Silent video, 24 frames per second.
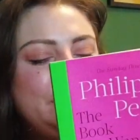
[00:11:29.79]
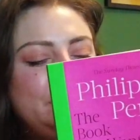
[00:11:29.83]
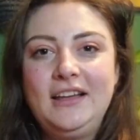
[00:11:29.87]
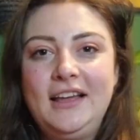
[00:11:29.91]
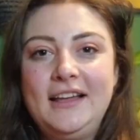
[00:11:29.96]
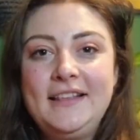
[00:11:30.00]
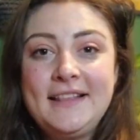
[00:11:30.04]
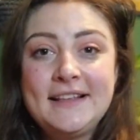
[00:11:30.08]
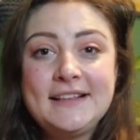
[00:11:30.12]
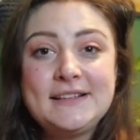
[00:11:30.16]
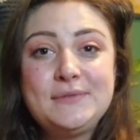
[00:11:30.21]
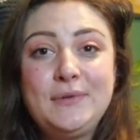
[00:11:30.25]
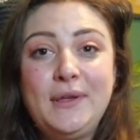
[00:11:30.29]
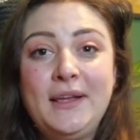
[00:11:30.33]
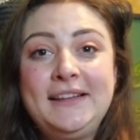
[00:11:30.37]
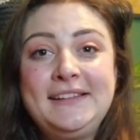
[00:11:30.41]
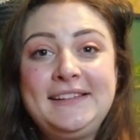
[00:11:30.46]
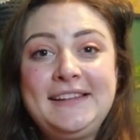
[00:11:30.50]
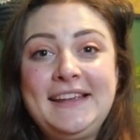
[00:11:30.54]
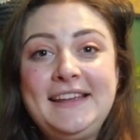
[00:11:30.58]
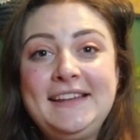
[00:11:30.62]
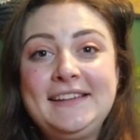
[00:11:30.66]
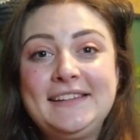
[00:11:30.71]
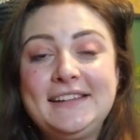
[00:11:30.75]
And that's what I
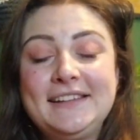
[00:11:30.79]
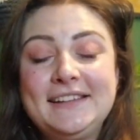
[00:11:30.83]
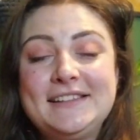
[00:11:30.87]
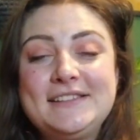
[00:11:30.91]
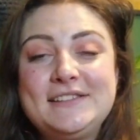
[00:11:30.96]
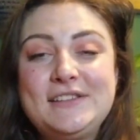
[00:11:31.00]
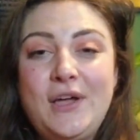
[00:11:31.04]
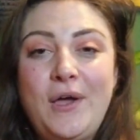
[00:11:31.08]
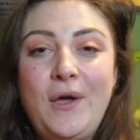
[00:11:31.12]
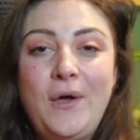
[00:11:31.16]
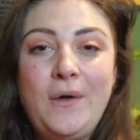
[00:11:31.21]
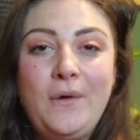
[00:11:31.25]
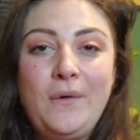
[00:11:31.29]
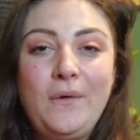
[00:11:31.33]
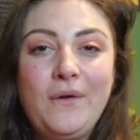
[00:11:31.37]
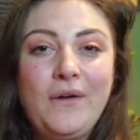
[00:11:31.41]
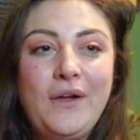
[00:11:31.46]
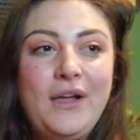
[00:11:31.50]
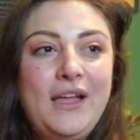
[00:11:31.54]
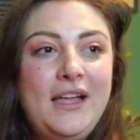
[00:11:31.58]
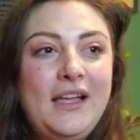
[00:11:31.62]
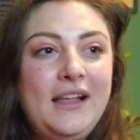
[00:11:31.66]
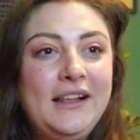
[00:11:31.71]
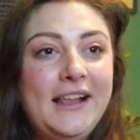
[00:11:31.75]
did. So,
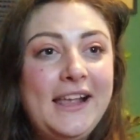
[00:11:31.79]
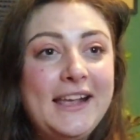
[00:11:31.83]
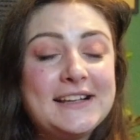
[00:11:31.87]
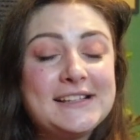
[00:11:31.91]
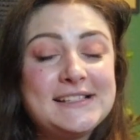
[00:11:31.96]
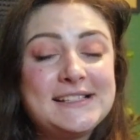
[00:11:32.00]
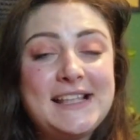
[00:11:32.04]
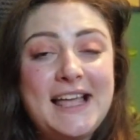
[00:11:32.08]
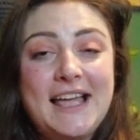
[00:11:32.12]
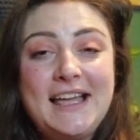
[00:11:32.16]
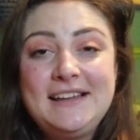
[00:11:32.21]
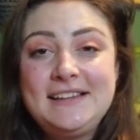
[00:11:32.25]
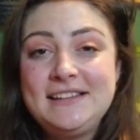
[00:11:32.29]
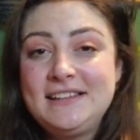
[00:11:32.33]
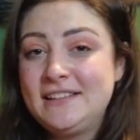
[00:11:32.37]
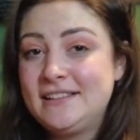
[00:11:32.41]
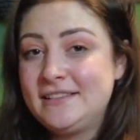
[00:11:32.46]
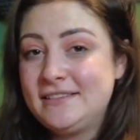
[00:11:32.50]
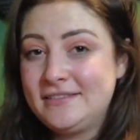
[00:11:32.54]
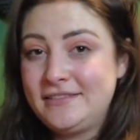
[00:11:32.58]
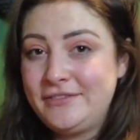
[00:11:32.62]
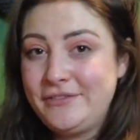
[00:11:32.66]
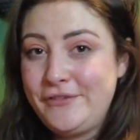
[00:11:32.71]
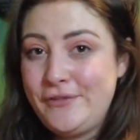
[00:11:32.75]
like I said,
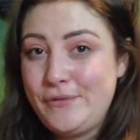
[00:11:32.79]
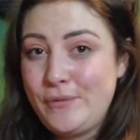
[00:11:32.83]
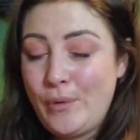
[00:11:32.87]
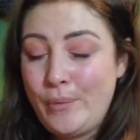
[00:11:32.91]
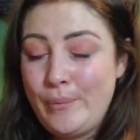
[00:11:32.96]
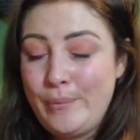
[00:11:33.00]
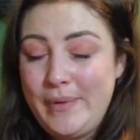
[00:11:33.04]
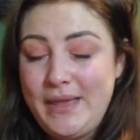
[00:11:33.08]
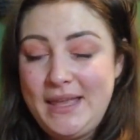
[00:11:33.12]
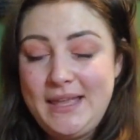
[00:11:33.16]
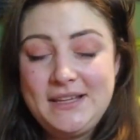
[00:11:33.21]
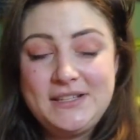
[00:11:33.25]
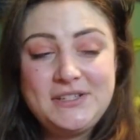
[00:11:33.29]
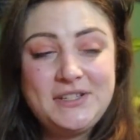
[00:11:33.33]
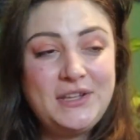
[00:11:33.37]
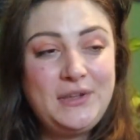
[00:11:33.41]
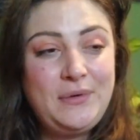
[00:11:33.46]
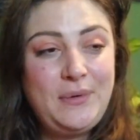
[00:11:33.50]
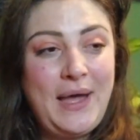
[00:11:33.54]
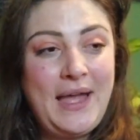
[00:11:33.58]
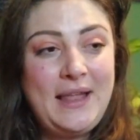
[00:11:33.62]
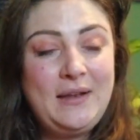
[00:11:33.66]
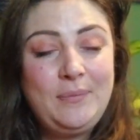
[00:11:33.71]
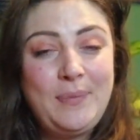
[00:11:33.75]
if you want me to
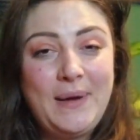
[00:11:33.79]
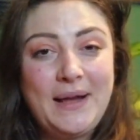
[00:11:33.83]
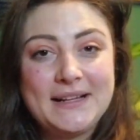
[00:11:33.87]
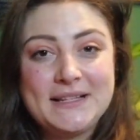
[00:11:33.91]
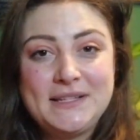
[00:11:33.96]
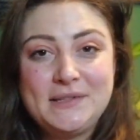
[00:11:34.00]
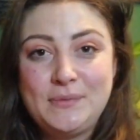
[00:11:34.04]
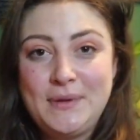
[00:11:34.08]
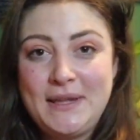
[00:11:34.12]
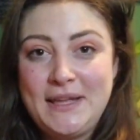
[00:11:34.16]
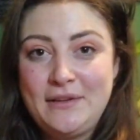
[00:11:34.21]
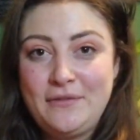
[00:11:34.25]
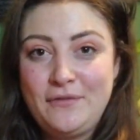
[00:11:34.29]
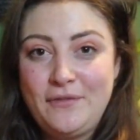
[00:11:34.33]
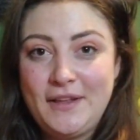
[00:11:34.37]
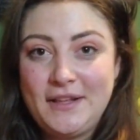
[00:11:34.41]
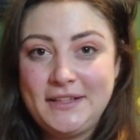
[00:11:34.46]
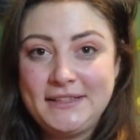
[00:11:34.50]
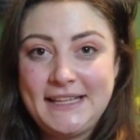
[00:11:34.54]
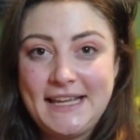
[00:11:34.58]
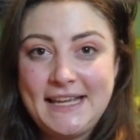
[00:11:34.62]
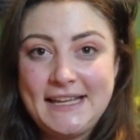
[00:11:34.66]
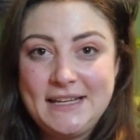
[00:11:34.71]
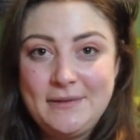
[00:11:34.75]
head back to
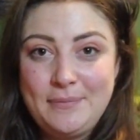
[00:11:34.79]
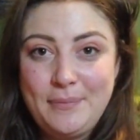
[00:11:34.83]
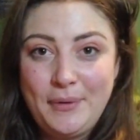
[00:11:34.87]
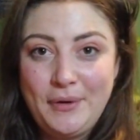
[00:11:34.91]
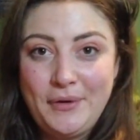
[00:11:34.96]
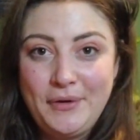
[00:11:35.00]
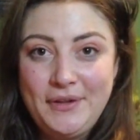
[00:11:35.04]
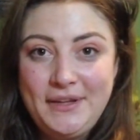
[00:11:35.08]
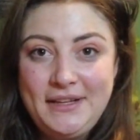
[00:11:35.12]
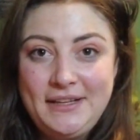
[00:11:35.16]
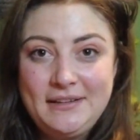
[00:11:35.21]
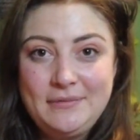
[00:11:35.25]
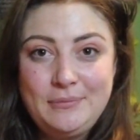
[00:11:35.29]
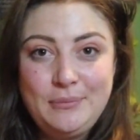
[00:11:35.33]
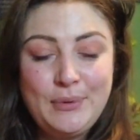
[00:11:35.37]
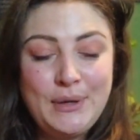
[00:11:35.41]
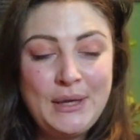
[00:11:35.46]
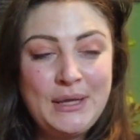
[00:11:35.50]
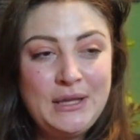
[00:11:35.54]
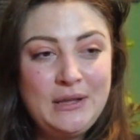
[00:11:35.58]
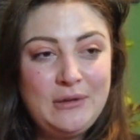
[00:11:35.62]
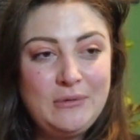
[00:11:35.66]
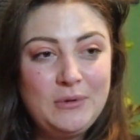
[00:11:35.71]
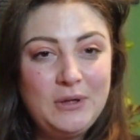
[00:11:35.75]
Wakefield at any point and
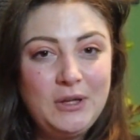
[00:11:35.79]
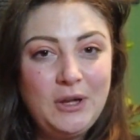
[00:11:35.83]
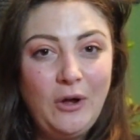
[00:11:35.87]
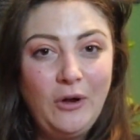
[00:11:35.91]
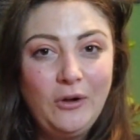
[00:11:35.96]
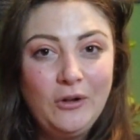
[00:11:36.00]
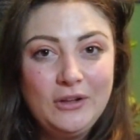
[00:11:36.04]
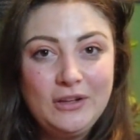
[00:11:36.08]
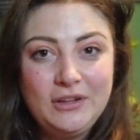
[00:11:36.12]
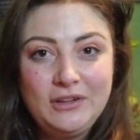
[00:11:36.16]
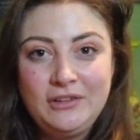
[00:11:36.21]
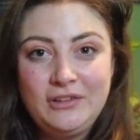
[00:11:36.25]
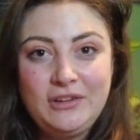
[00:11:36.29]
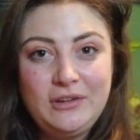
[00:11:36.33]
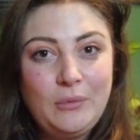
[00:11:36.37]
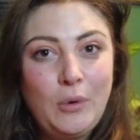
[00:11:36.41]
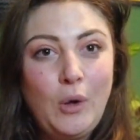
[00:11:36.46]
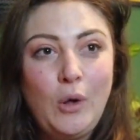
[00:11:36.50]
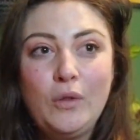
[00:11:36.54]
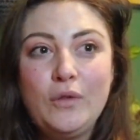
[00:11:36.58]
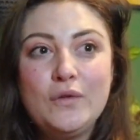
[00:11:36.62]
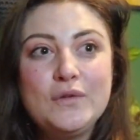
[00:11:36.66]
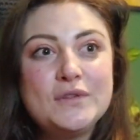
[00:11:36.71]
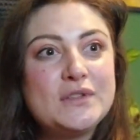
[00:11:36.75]
bring you along and do
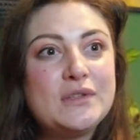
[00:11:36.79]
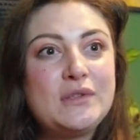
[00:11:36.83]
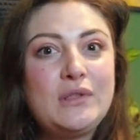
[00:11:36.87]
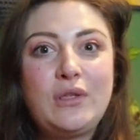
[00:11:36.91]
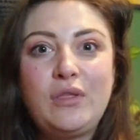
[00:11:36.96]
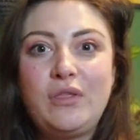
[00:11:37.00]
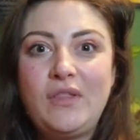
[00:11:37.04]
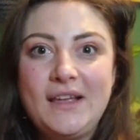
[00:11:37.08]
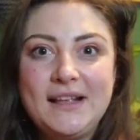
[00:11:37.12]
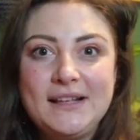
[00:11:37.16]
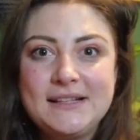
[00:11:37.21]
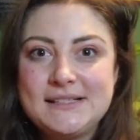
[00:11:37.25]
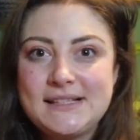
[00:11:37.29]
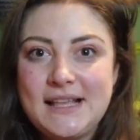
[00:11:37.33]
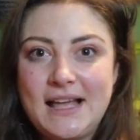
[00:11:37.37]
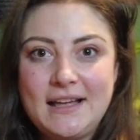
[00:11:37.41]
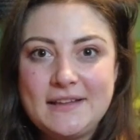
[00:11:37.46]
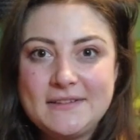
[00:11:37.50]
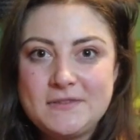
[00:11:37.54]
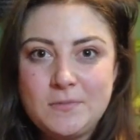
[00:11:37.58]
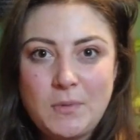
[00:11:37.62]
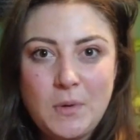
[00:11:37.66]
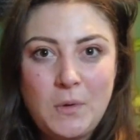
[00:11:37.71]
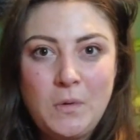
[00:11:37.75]
all those other things that I
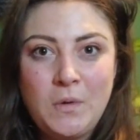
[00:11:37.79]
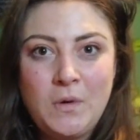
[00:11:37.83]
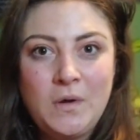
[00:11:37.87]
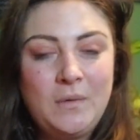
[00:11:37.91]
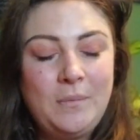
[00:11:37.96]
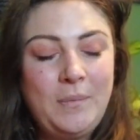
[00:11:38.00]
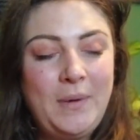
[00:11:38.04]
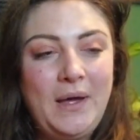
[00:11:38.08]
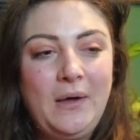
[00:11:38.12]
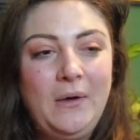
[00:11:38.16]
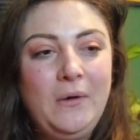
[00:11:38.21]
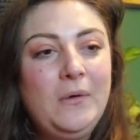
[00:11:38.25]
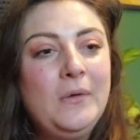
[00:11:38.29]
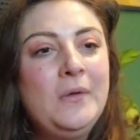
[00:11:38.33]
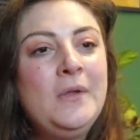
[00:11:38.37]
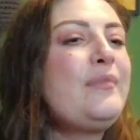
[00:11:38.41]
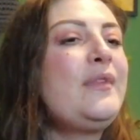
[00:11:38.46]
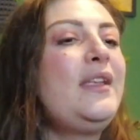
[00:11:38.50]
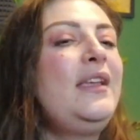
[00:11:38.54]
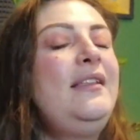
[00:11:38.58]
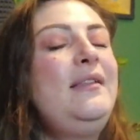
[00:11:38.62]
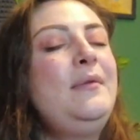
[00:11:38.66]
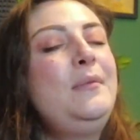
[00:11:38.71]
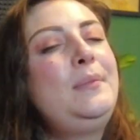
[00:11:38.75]
spoke about,
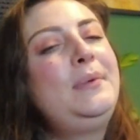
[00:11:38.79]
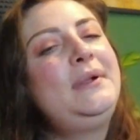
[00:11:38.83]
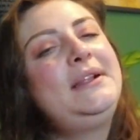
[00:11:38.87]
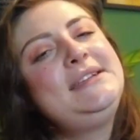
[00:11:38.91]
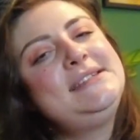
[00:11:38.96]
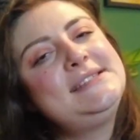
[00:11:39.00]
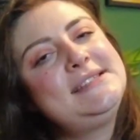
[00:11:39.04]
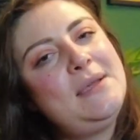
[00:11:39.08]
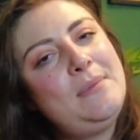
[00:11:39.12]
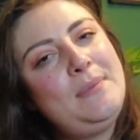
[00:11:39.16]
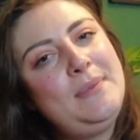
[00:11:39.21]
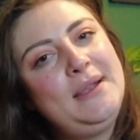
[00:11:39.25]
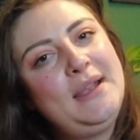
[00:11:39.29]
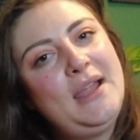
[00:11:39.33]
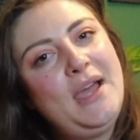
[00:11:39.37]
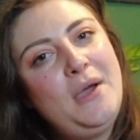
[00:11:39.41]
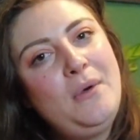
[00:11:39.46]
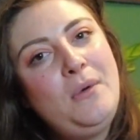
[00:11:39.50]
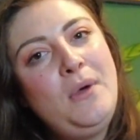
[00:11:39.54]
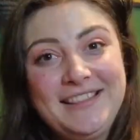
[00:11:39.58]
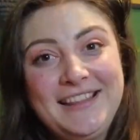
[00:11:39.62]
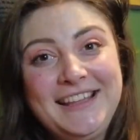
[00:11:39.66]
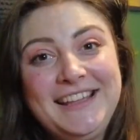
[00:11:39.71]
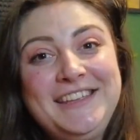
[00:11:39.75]
then please let me
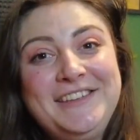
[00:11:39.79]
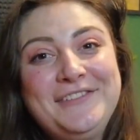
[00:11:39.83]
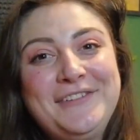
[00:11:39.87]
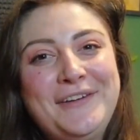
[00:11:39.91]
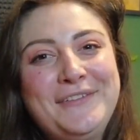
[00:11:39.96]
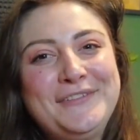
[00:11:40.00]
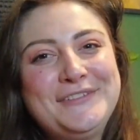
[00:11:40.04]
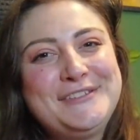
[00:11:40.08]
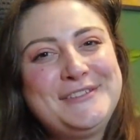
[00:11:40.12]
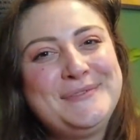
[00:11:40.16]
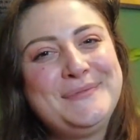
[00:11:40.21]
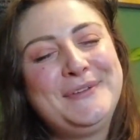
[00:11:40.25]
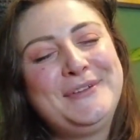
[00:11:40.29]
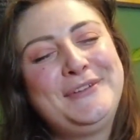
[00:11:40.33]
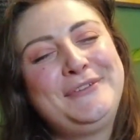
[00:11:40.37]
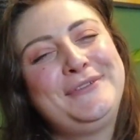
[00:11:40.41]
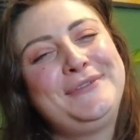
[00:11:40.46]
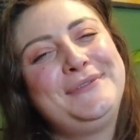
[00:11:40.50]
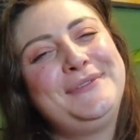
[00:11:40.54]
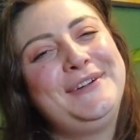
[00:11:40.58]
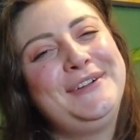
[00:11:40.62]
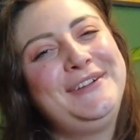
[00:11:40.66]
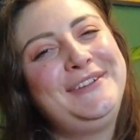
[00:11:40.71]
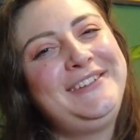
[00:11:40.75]
know. Thank you ever so much
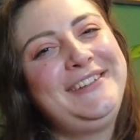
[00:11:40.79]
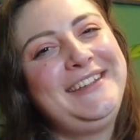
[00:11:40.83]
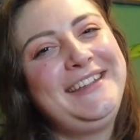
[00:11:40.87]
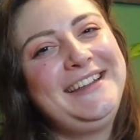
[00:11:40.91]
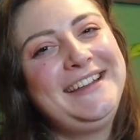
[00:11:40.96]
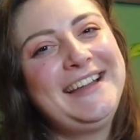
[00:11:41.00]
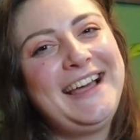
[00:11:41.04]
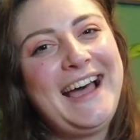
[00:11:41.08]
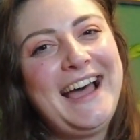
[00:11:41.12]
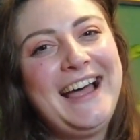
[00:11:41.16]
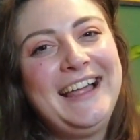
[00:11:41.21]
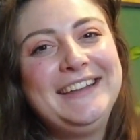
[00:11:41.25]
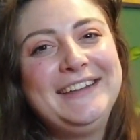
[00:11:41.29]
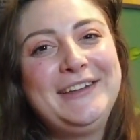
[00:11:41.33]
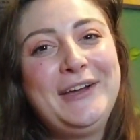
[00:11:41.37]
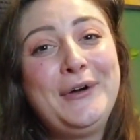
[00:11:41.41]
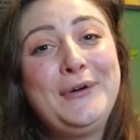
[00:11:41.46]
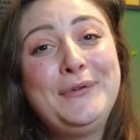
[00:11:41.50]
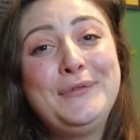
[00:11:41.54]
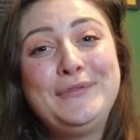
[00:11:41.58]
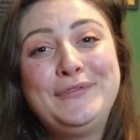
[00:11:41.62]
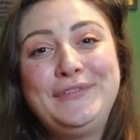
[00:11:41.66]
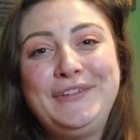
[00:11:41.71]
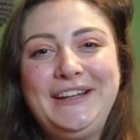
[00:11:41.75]
for watching, and
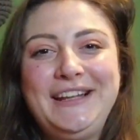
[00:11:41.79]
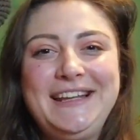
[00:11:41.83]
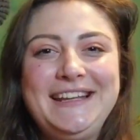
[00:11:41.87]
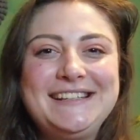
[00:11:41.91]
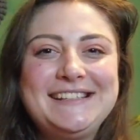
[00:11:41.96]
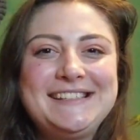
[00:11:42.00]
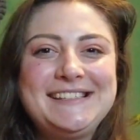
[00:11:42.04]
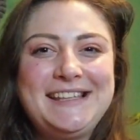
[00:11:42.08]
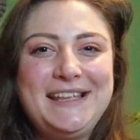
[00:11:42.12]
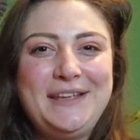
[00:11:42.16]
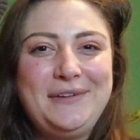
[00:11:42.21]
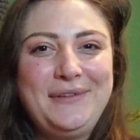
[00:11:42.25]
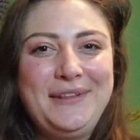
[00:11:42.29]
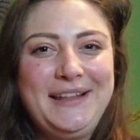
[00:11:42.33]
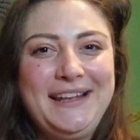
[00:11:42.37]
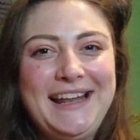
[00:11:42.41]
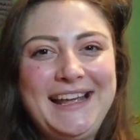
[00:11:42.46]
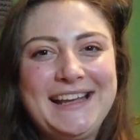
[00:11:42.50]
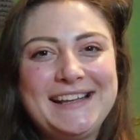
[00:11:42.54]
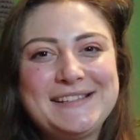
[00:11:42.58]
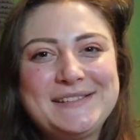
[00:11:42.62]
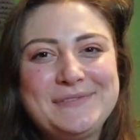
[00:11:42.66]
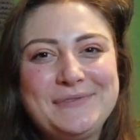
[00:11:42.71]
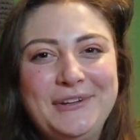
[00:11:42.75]
hopefully see you in the
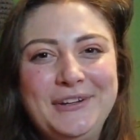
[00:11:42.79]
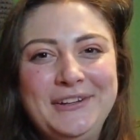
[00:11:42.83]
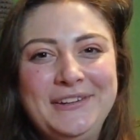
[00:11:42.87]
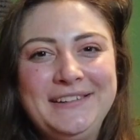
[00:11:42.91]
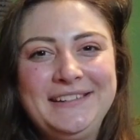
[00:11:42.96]
next one.